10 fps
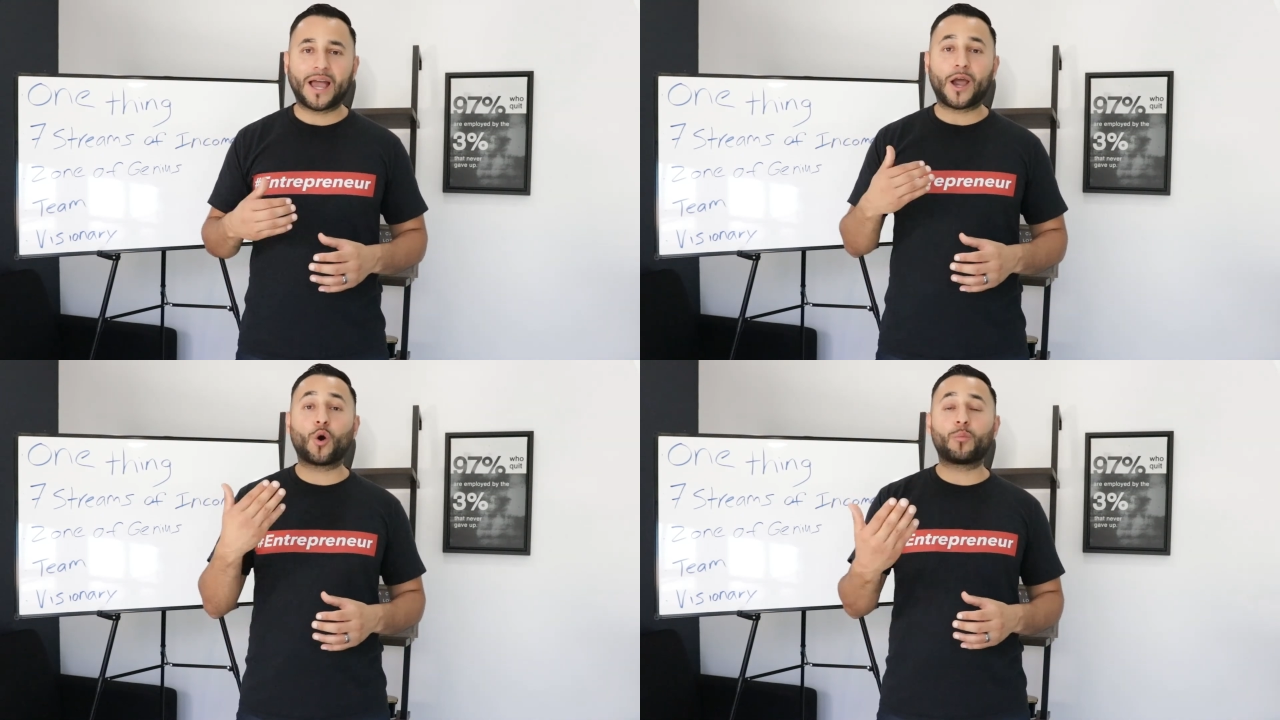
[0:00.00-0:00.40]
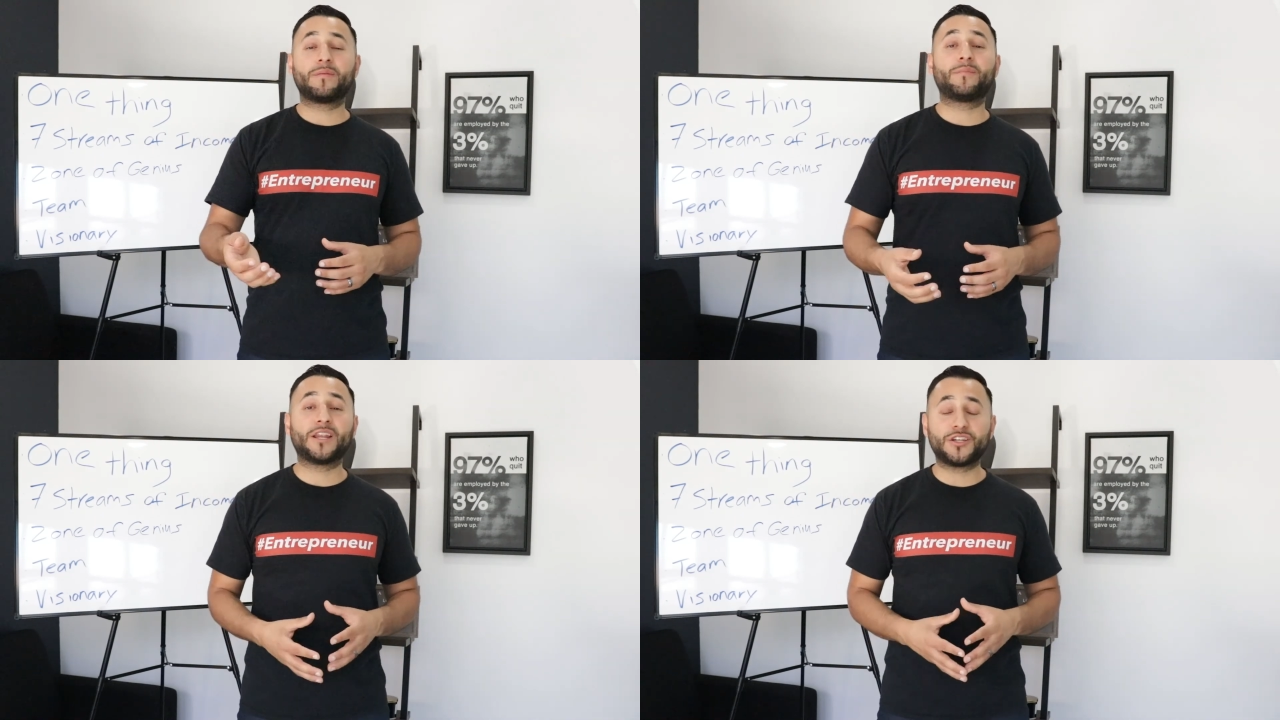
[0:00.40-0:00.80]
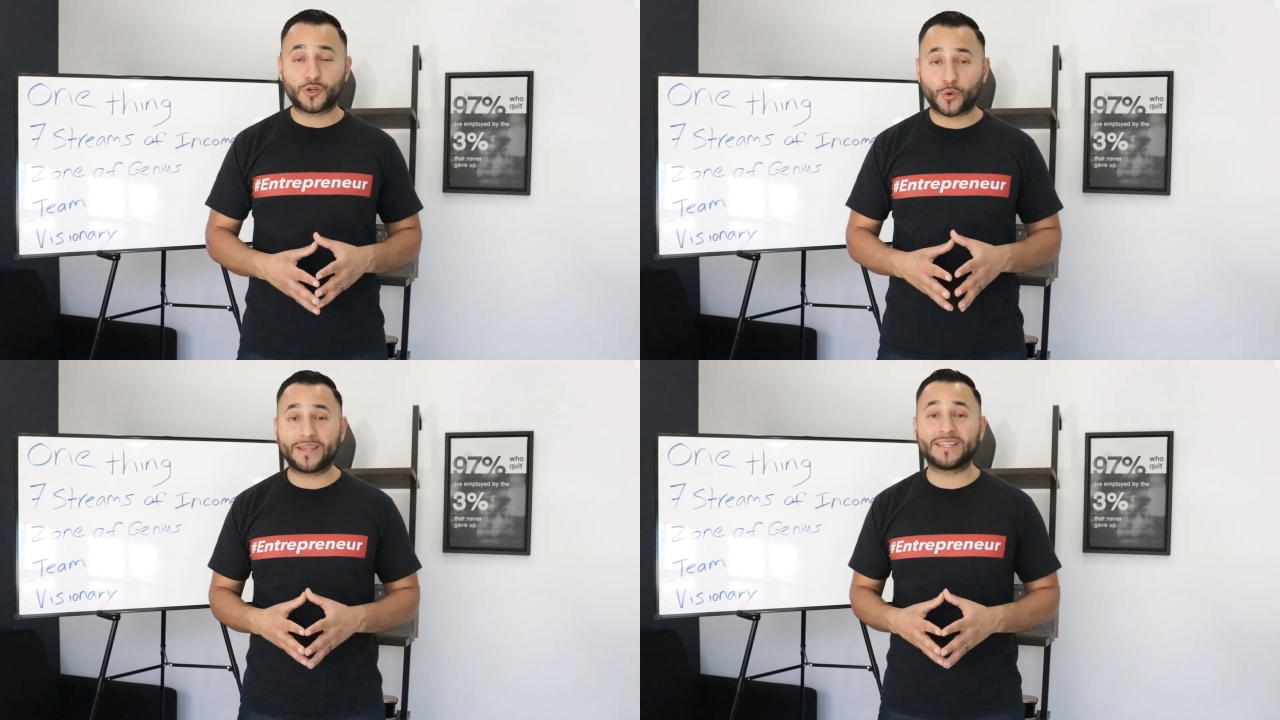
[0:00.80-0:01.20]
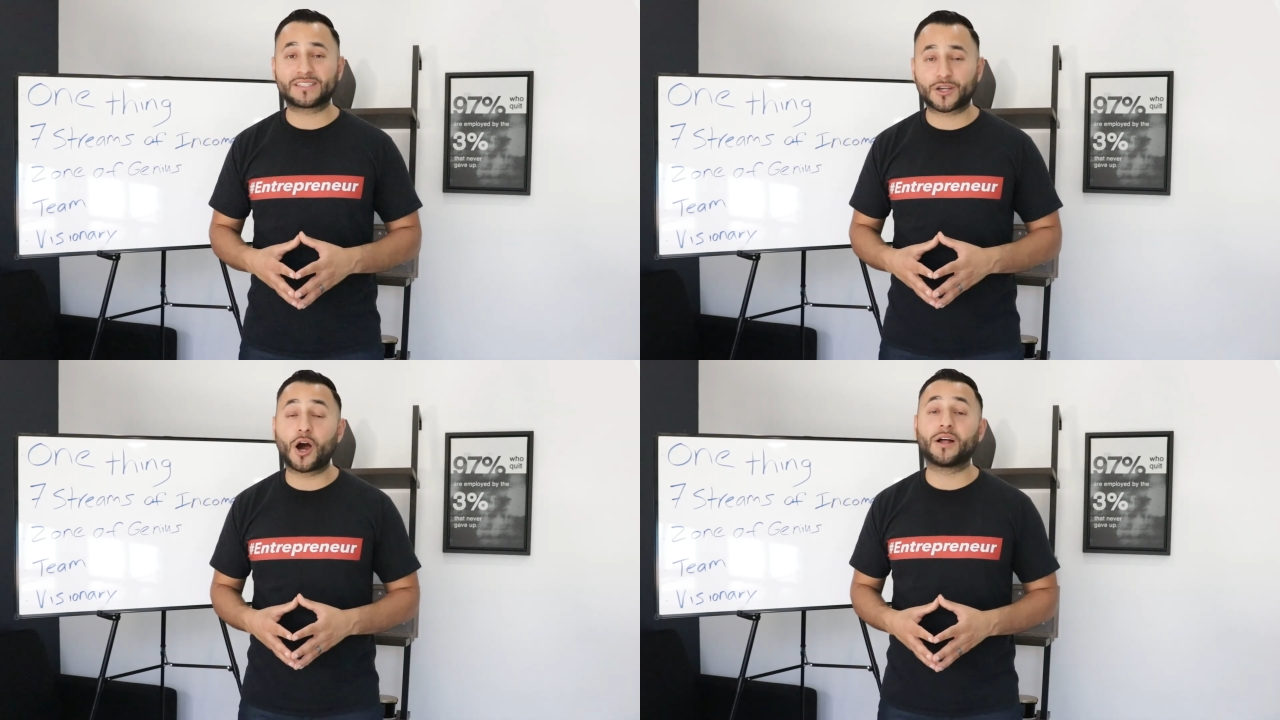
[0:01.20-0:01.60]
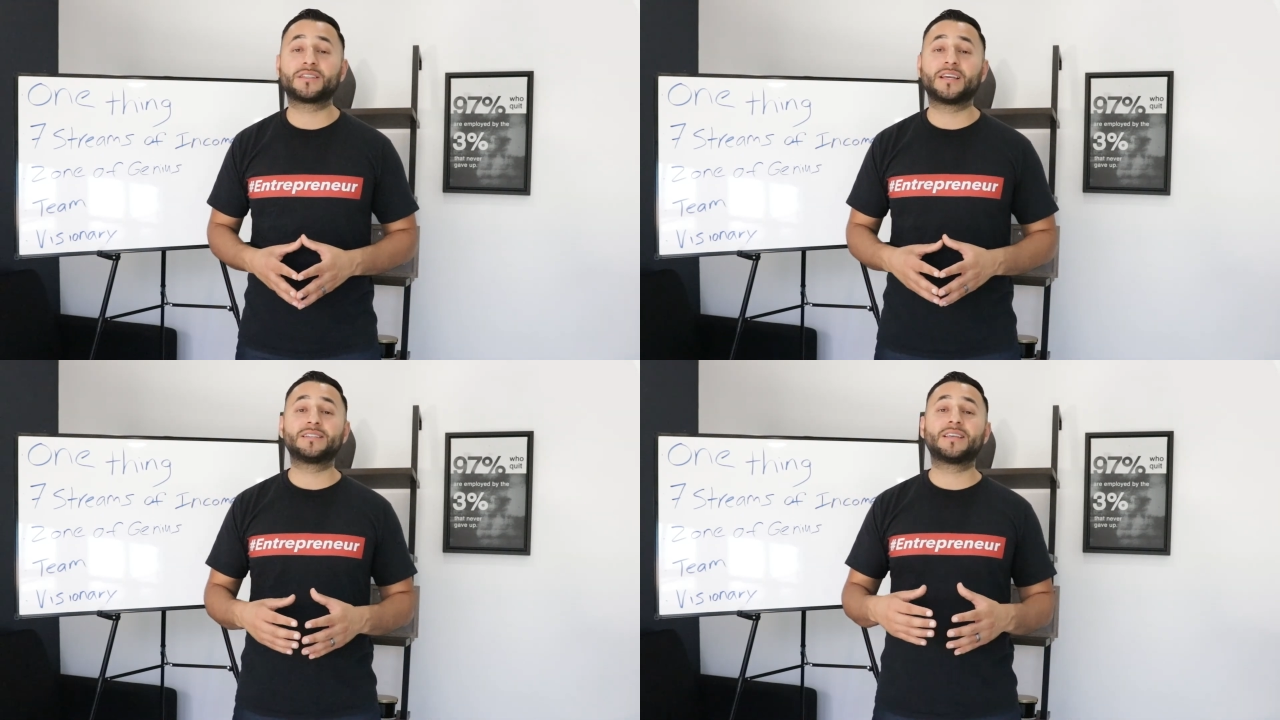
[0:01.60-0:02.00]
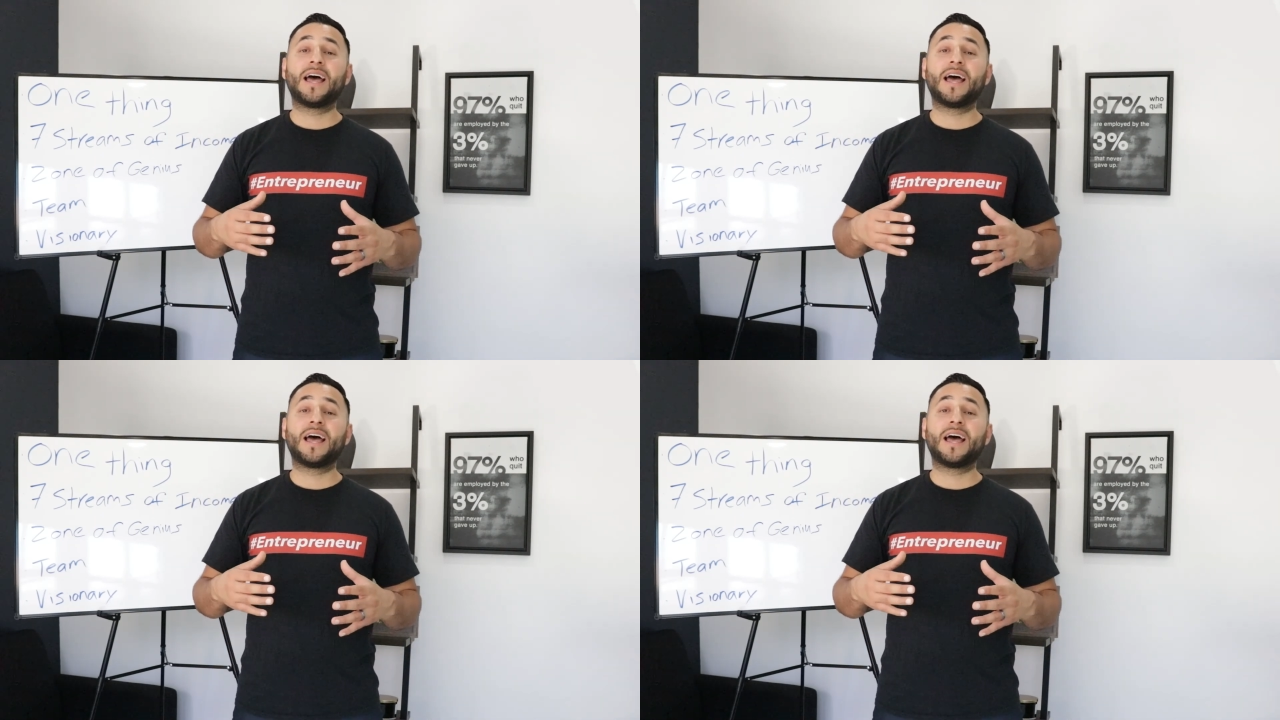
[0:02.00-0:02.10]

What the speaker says: I hope you've been enjoying this content.